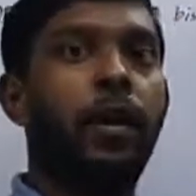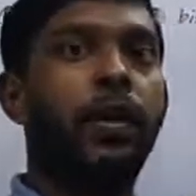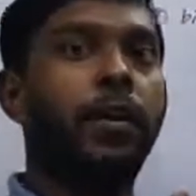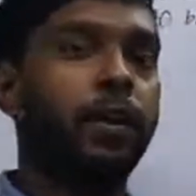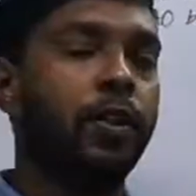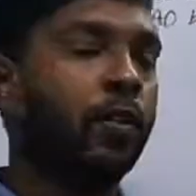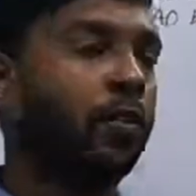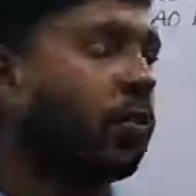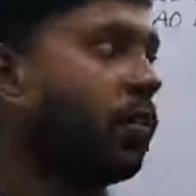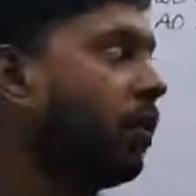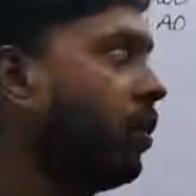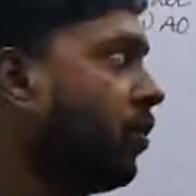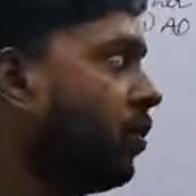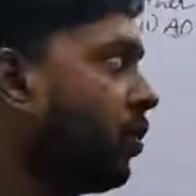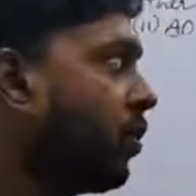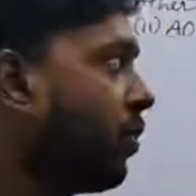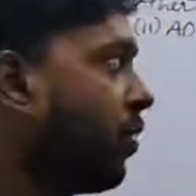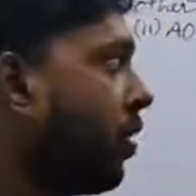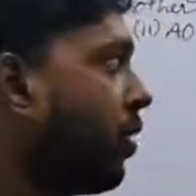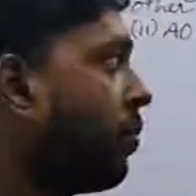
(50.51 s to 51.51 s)
equally.
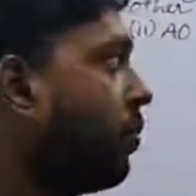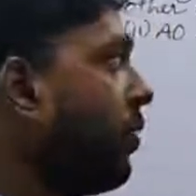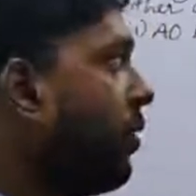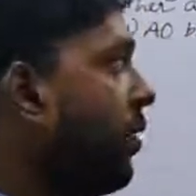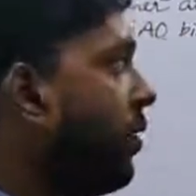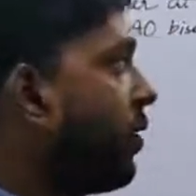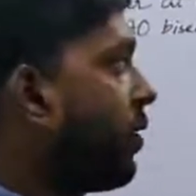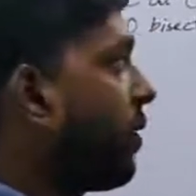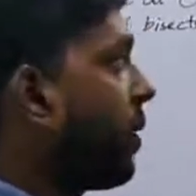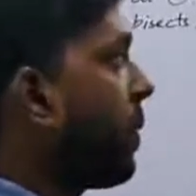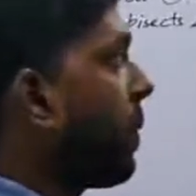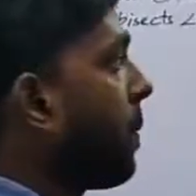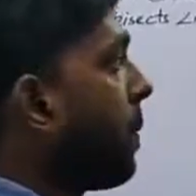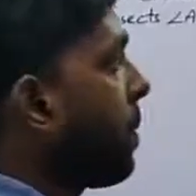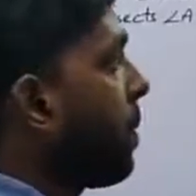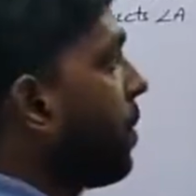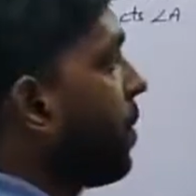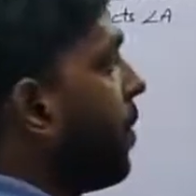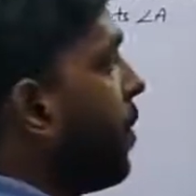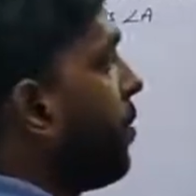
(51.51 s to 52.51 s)
So that means
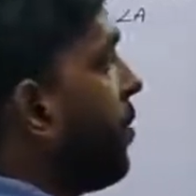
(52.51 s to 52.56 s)
the